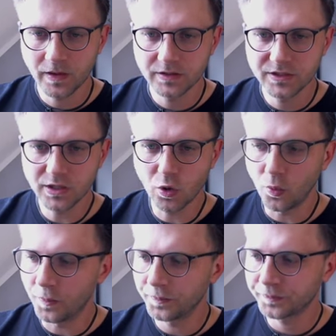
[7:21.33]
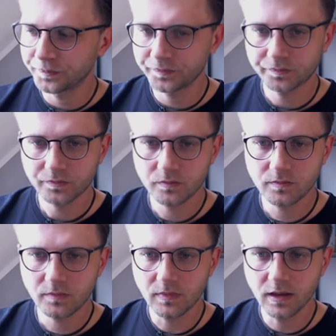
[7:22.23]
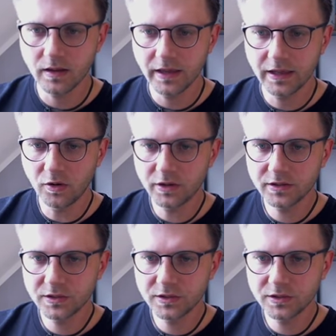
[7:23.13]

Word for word: So in order